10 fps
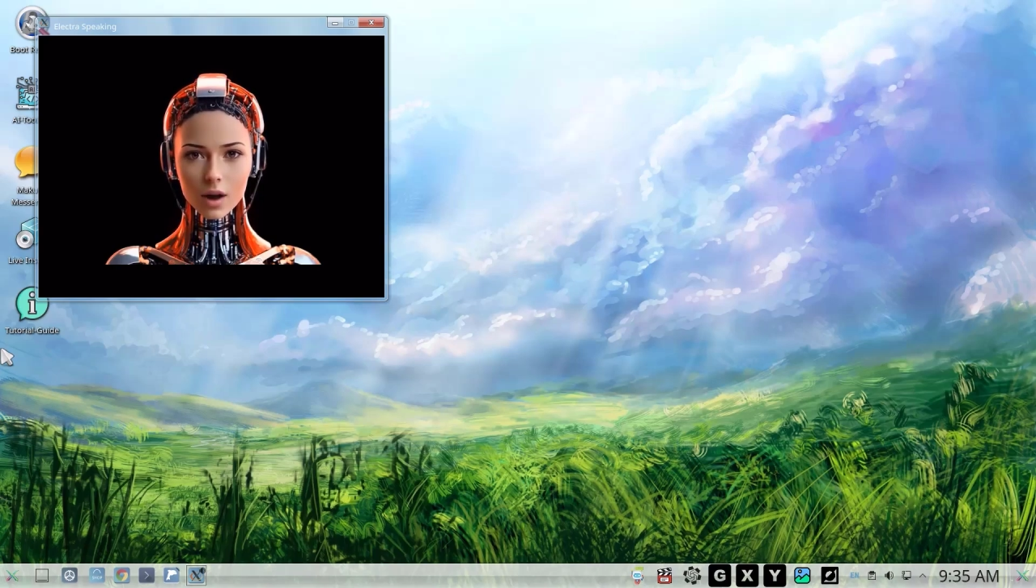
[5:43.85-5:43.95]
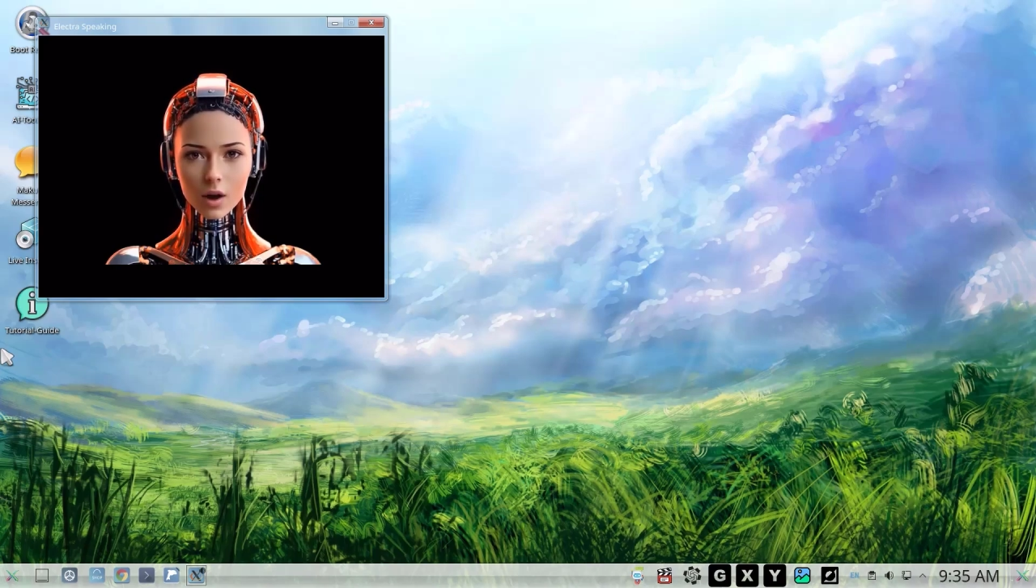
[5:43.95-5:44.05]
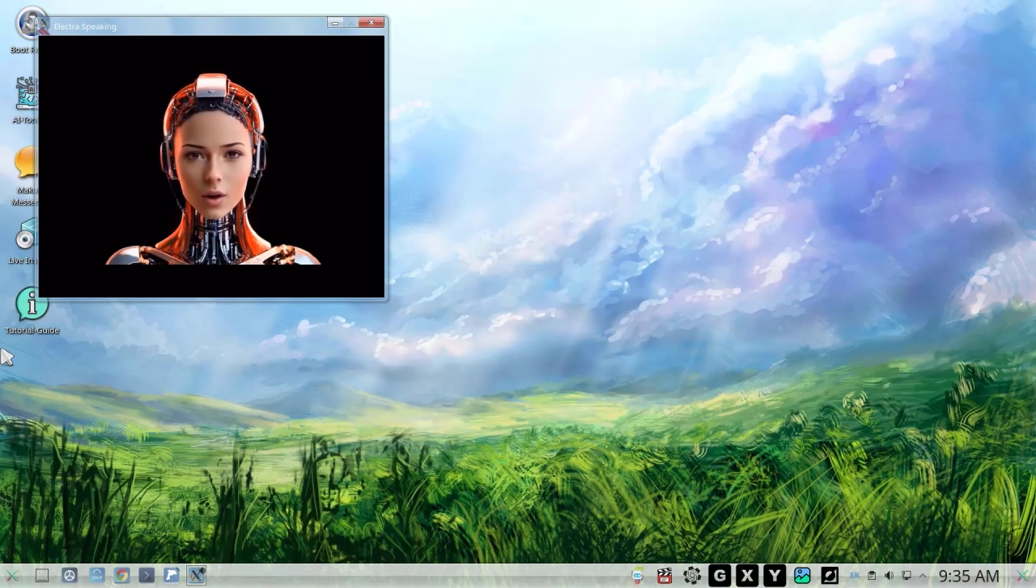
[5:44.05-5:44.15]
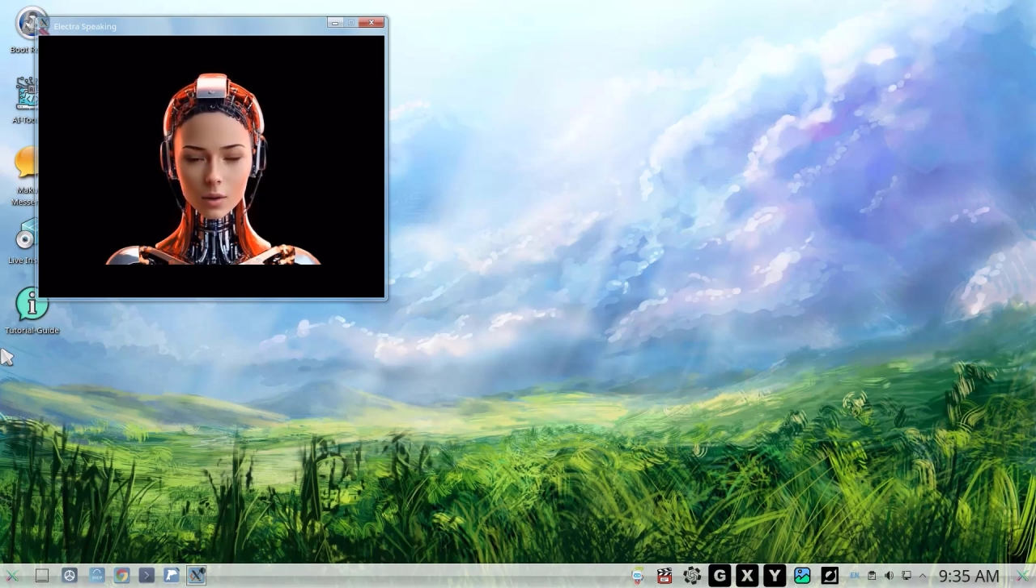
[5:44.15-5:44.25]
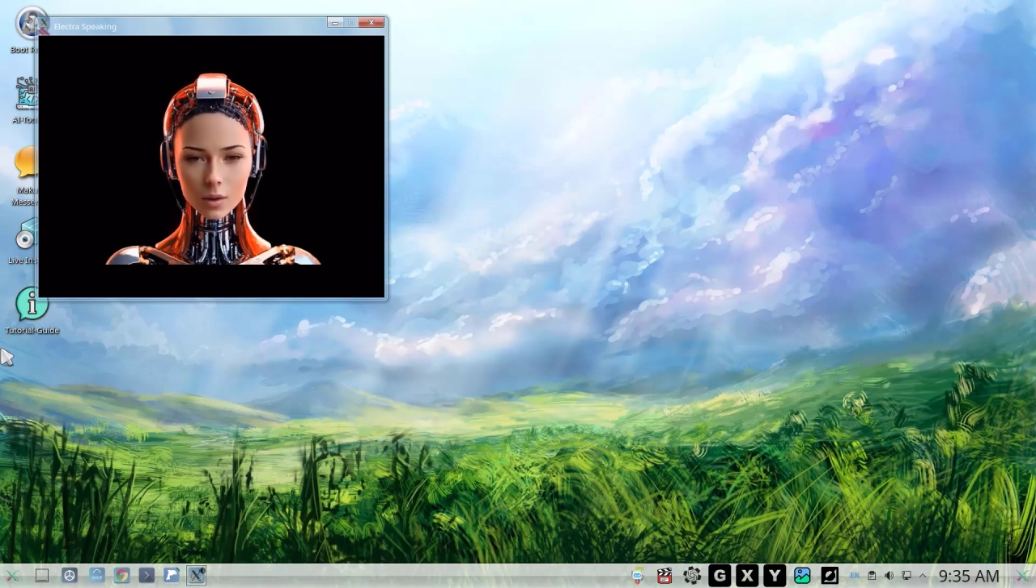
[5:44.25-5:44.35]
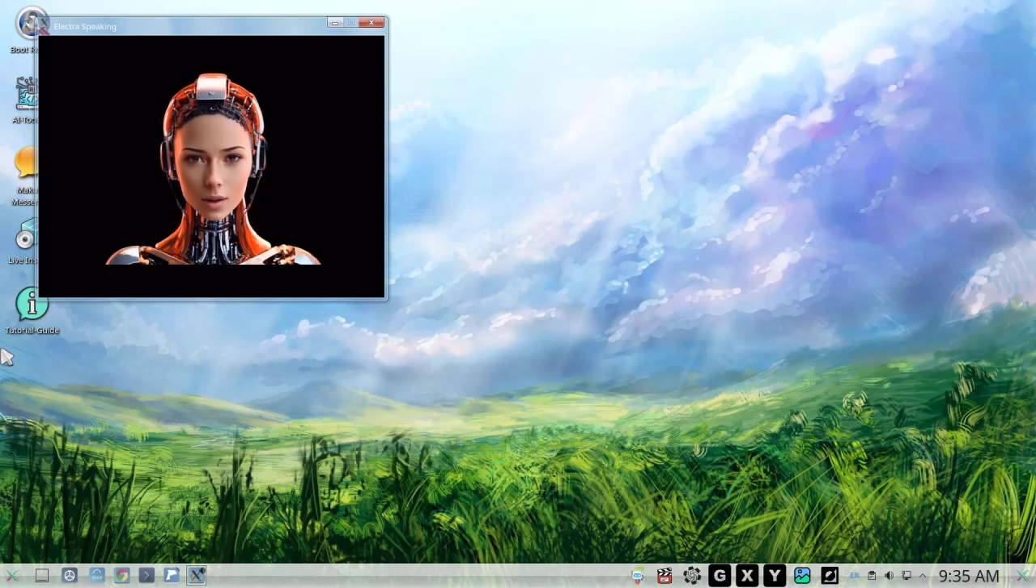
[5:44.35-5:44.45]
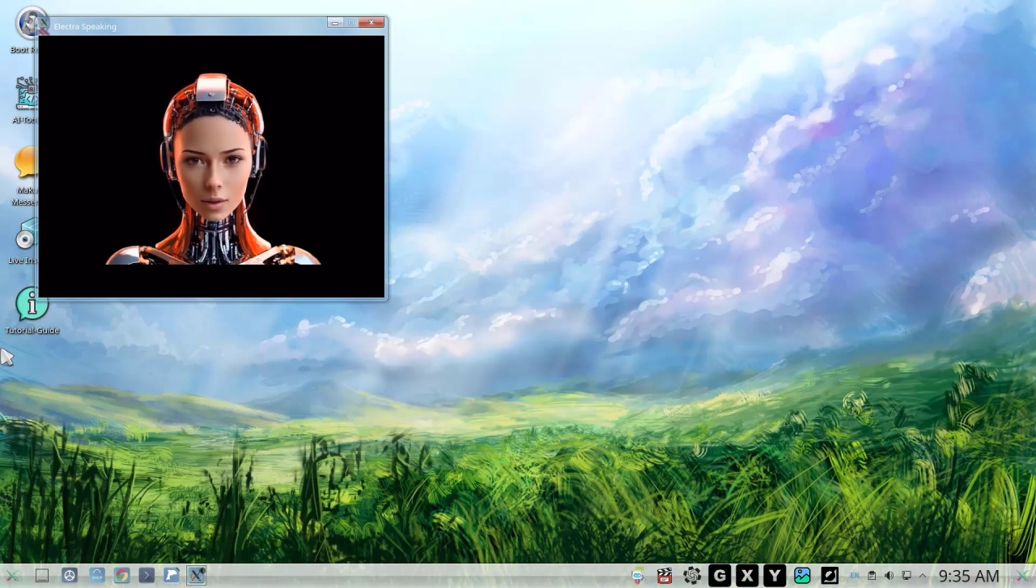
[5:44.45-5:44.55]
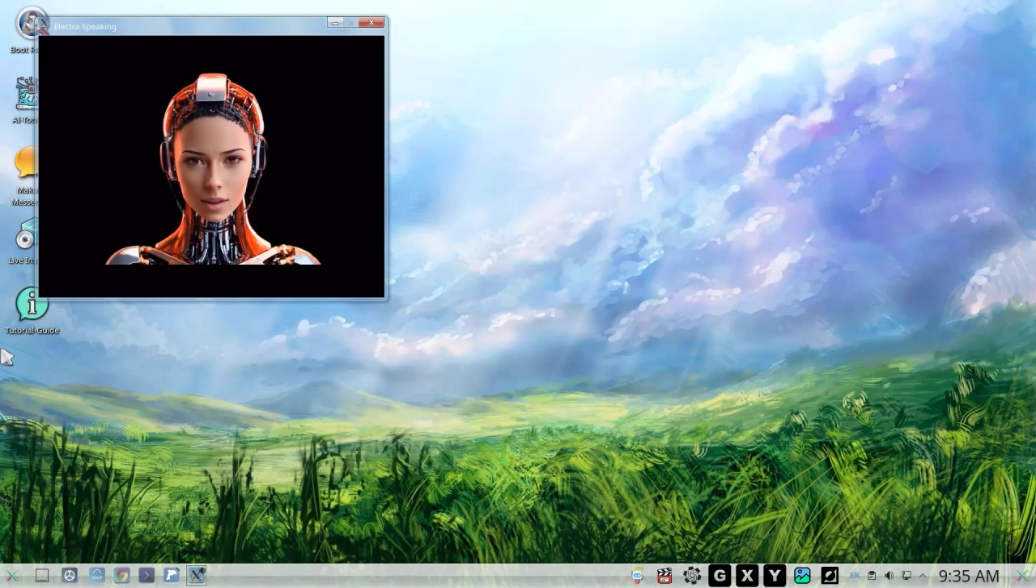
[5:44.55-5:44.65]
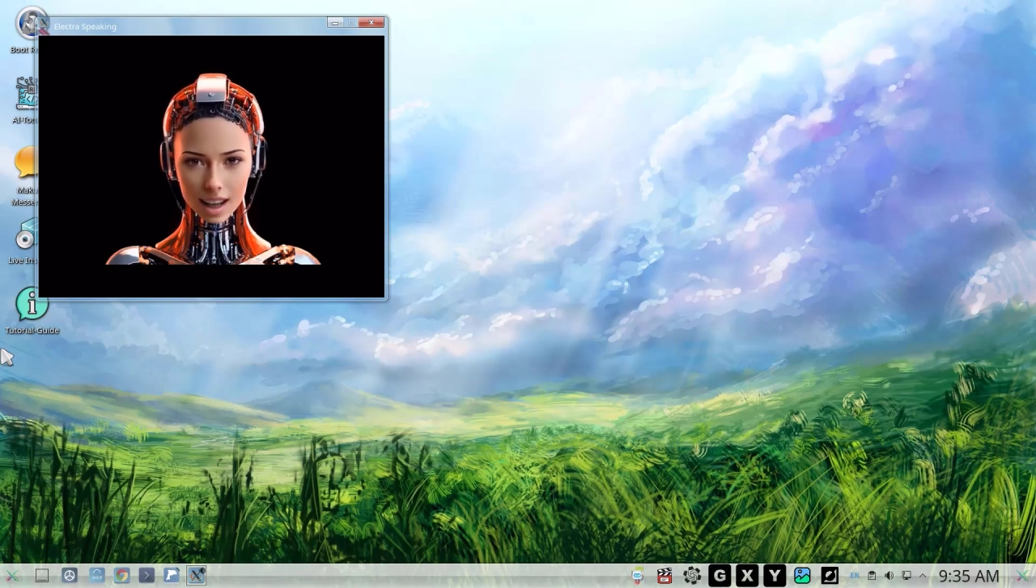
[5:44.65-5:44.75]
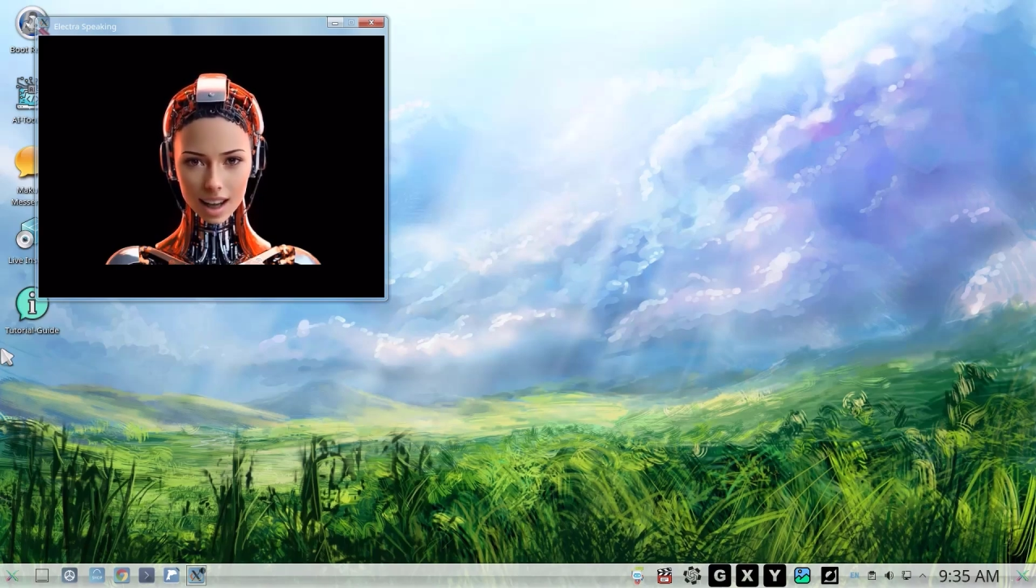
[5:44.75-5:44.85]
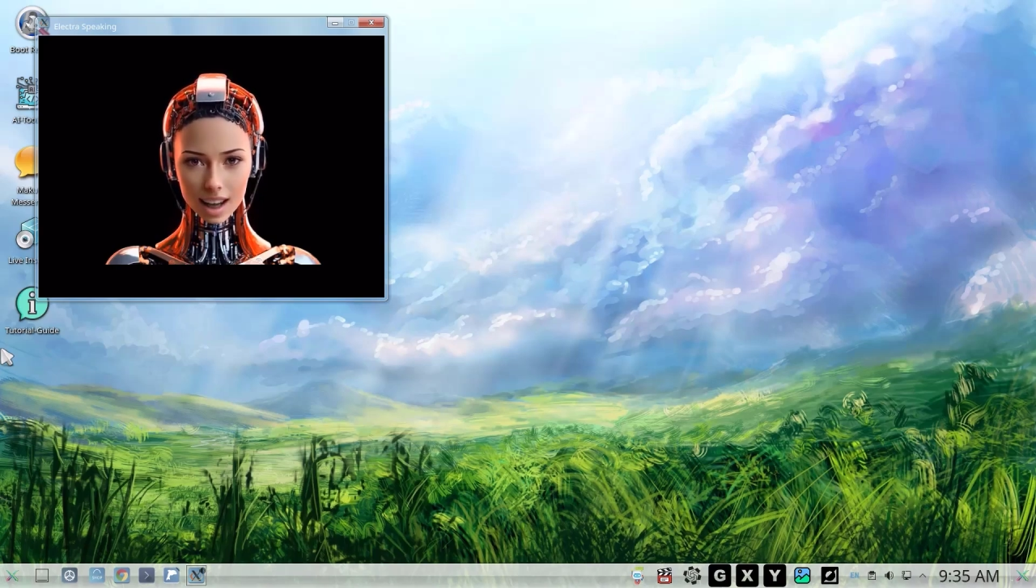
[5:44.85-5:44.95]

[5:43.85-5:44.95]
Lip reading: this in mind,